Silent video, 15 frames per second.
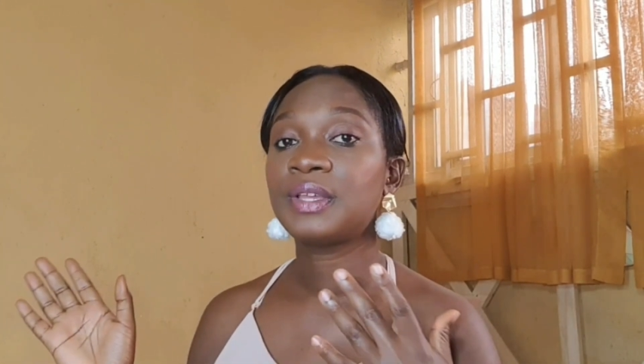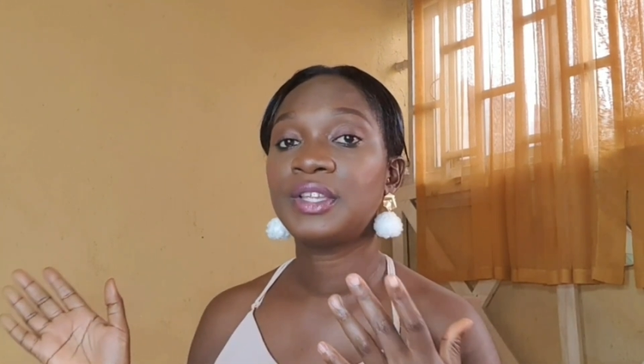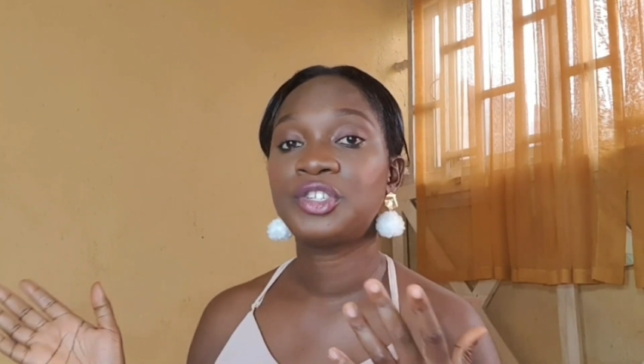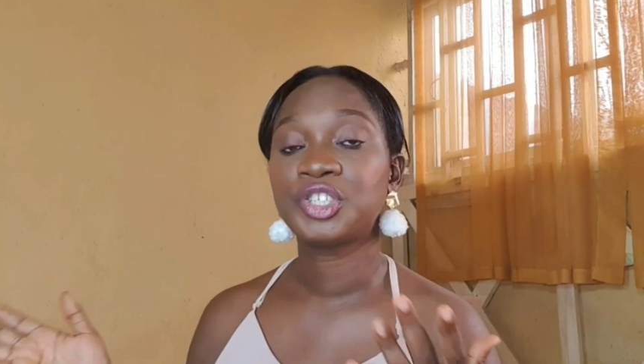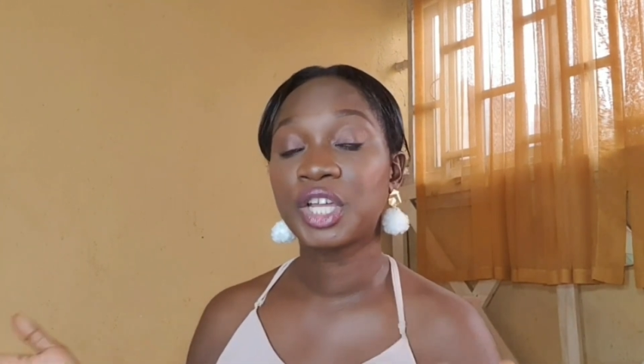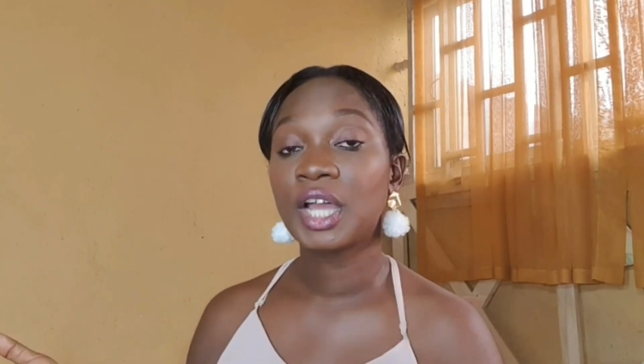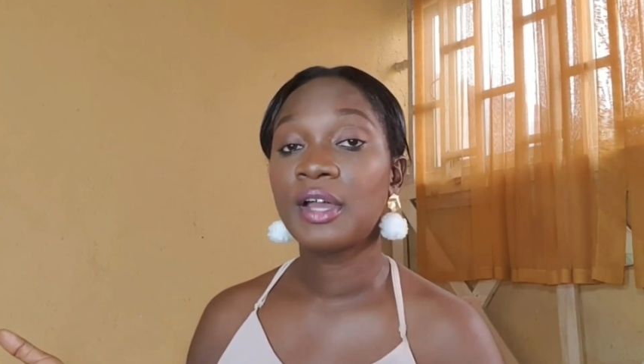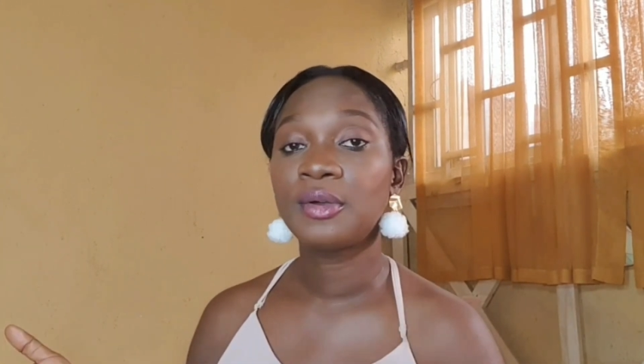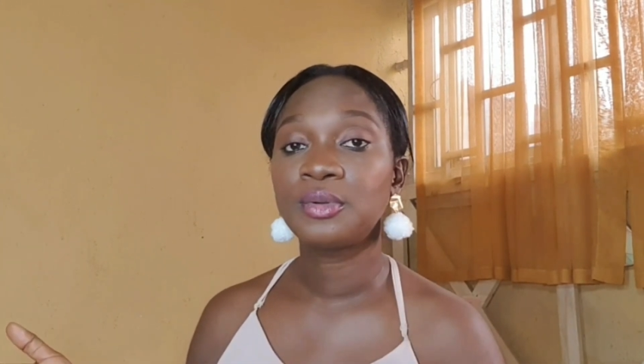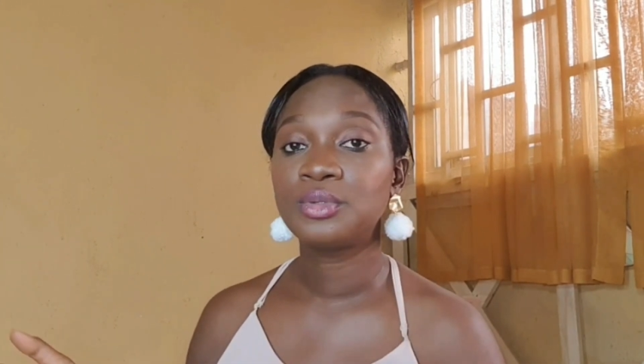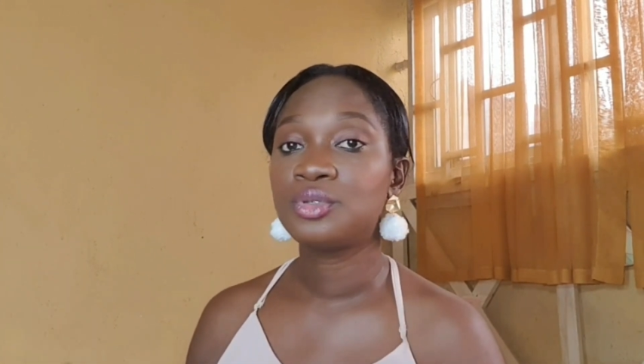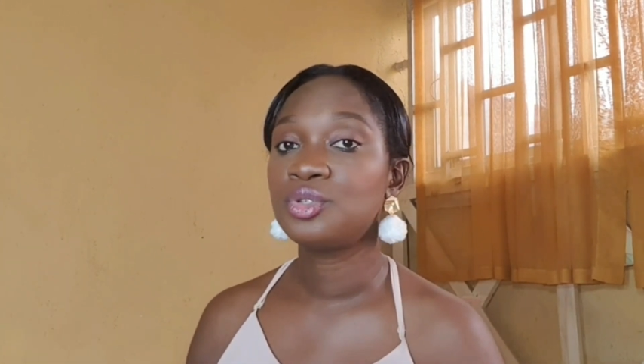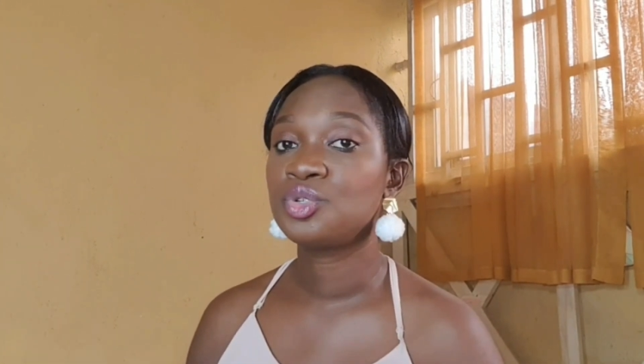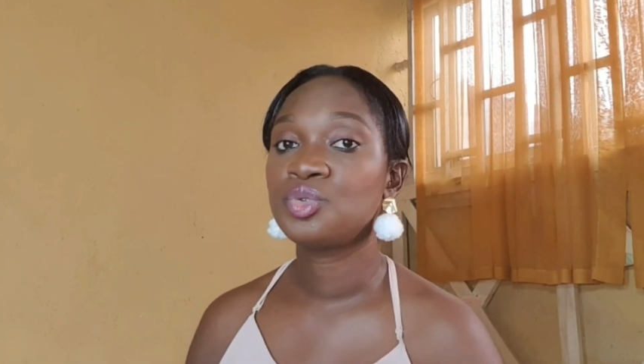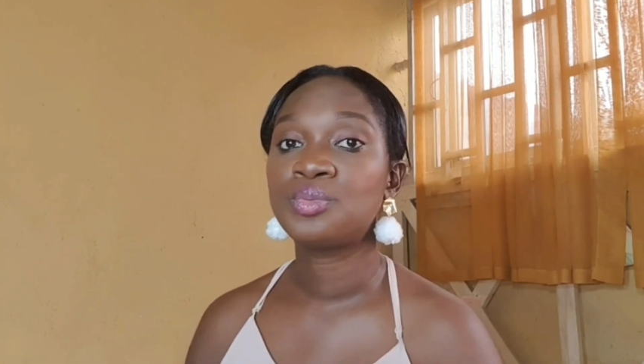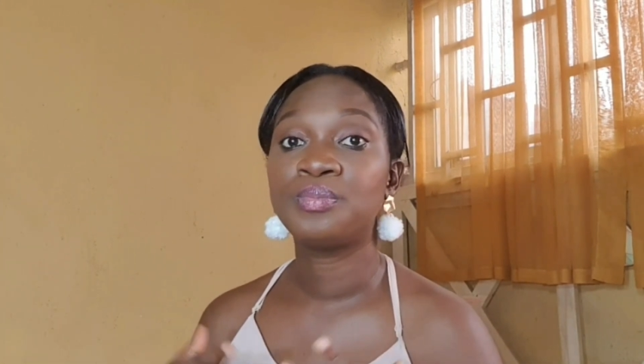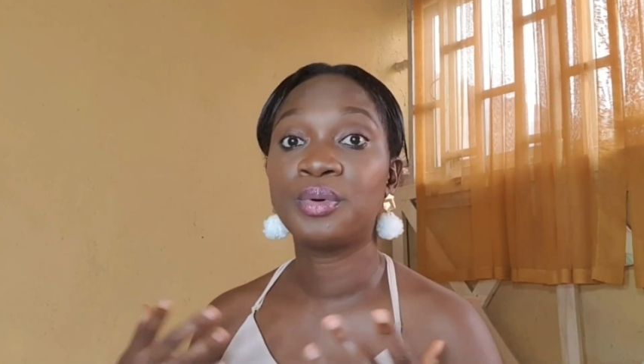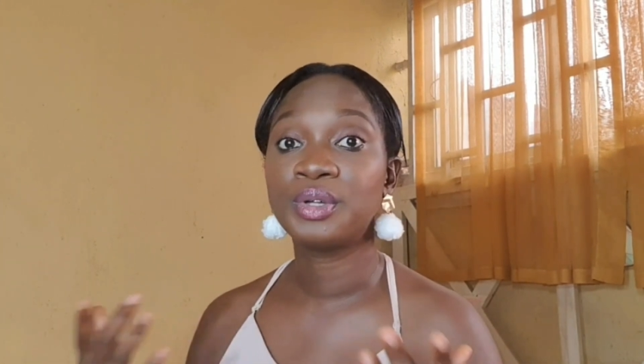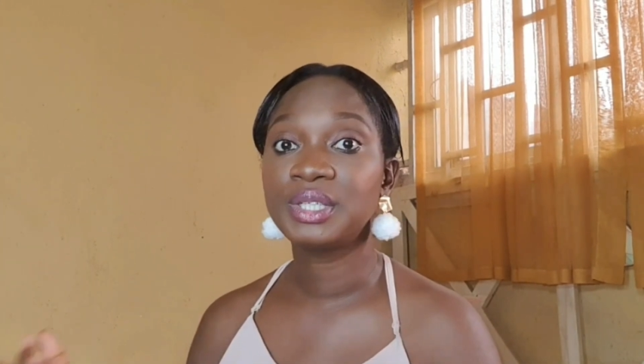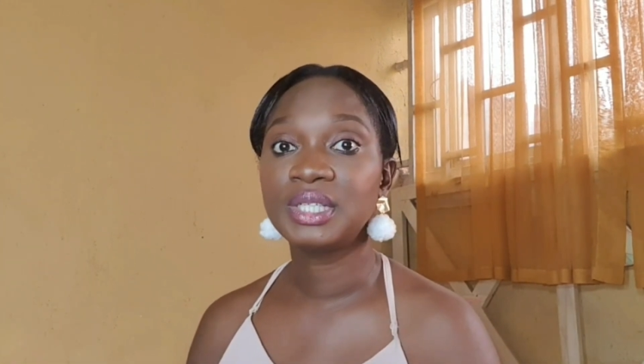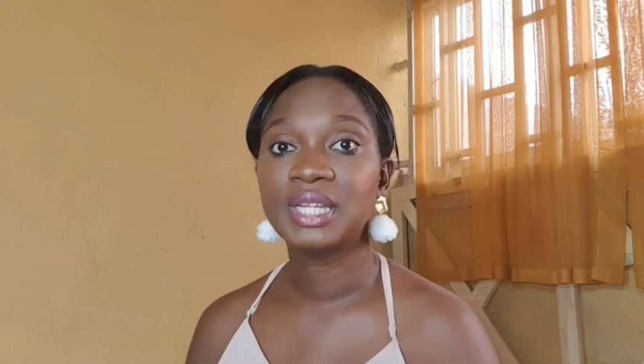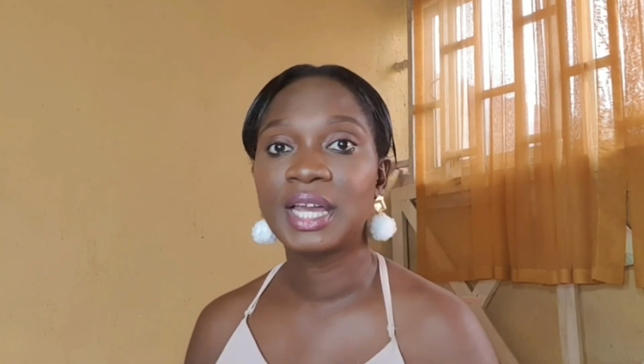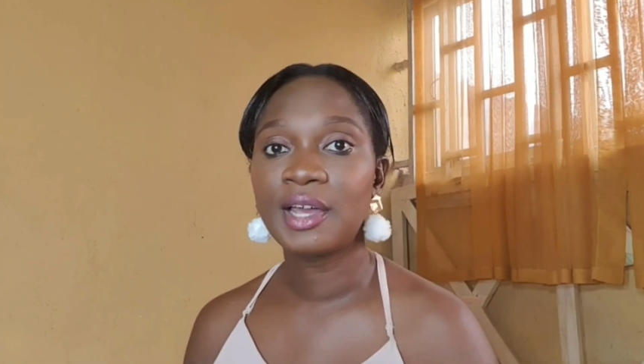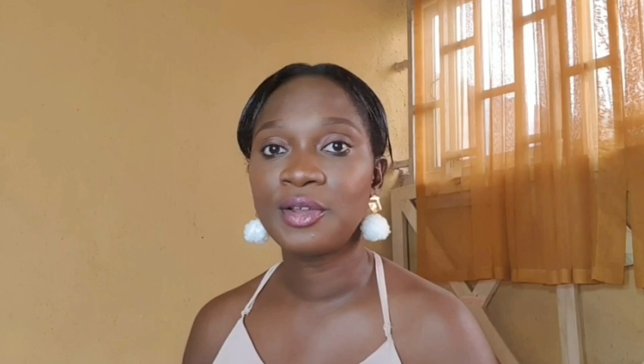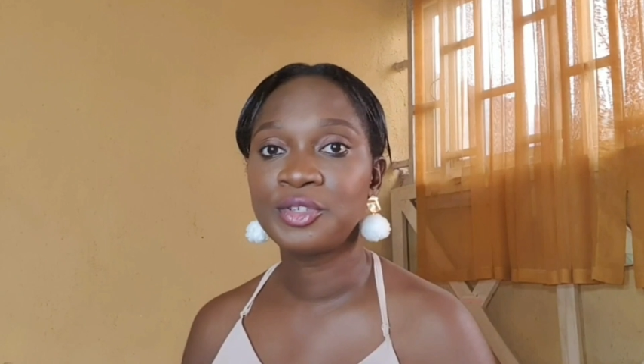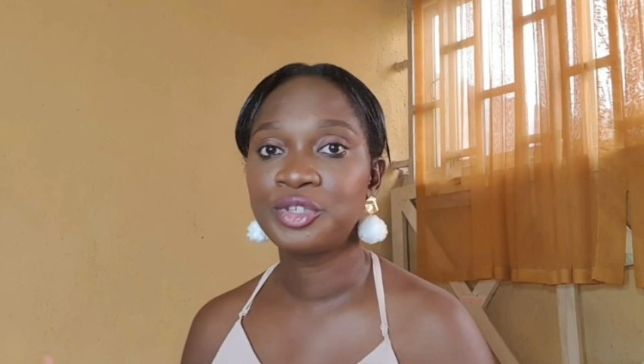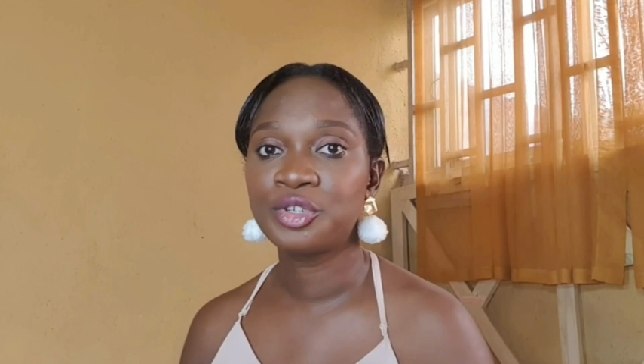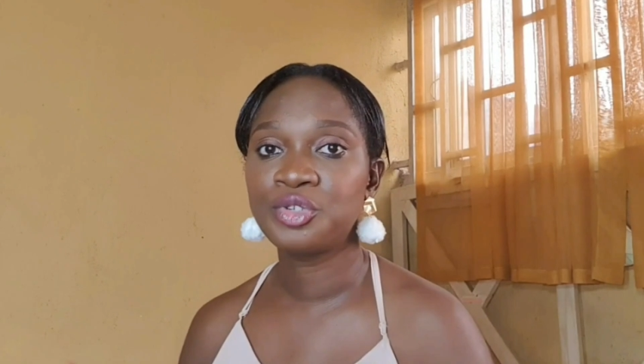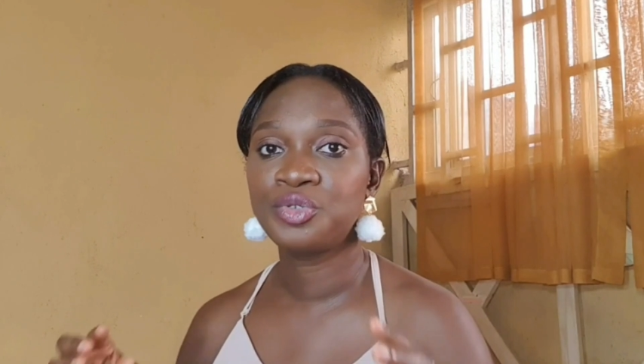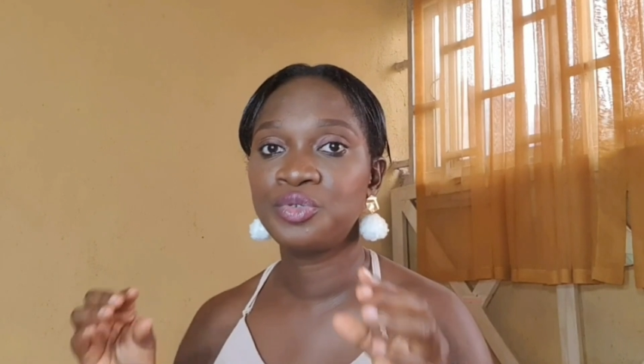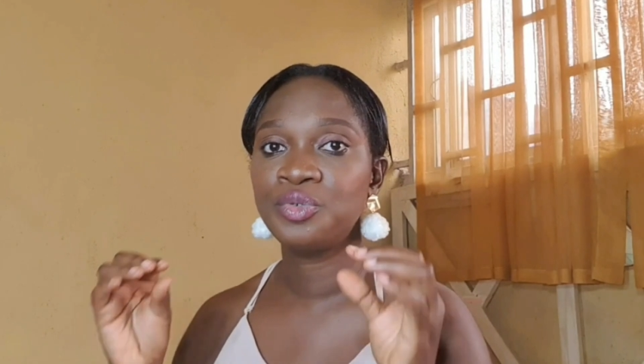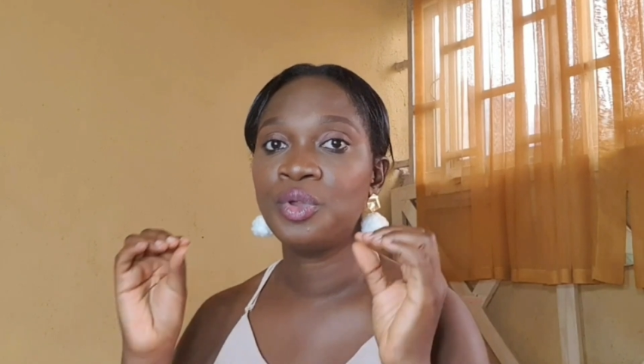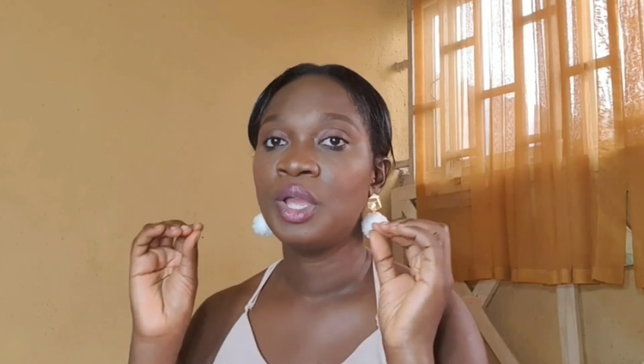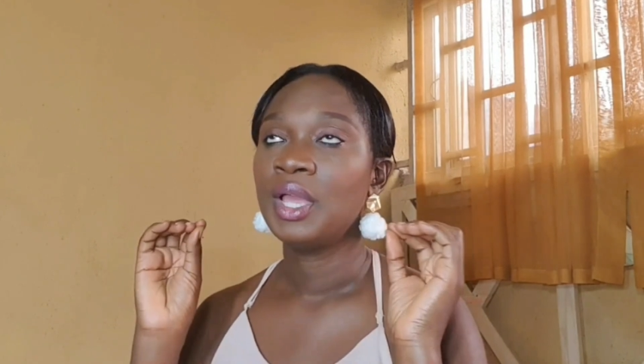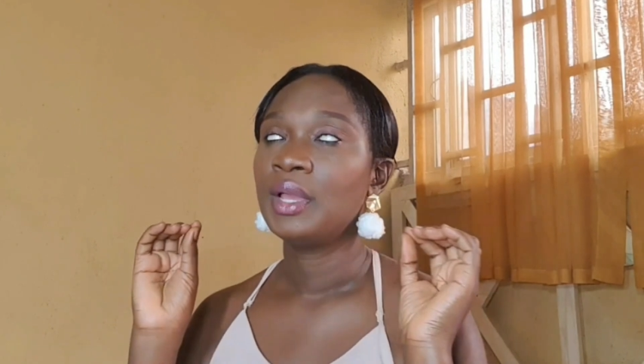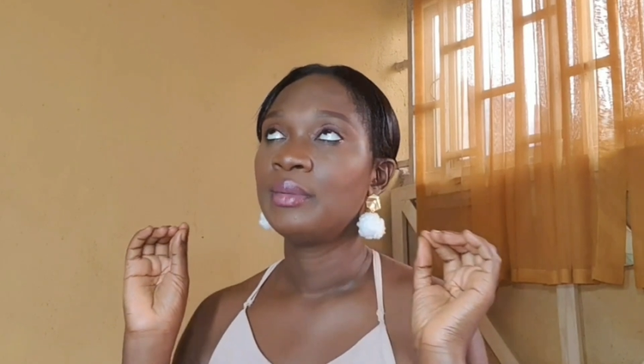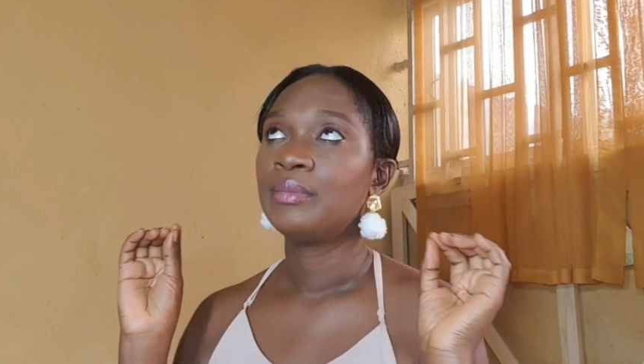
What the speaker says: a child to boarding house just to